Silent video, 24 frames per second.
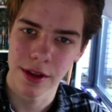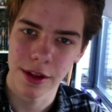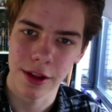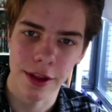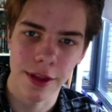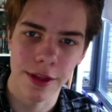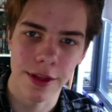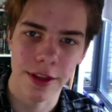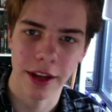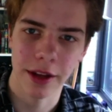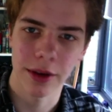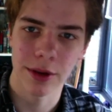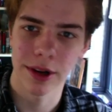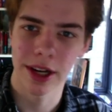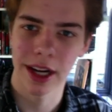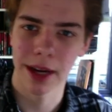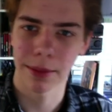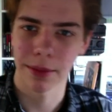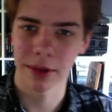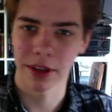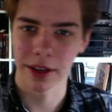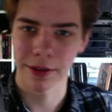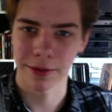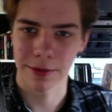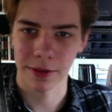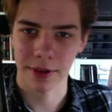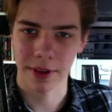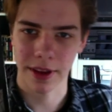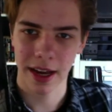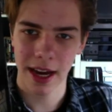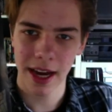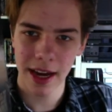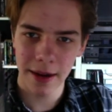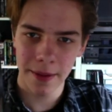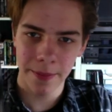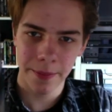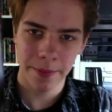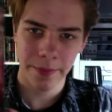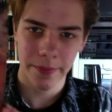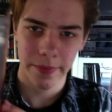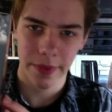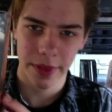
thank you, Kimberly, for that.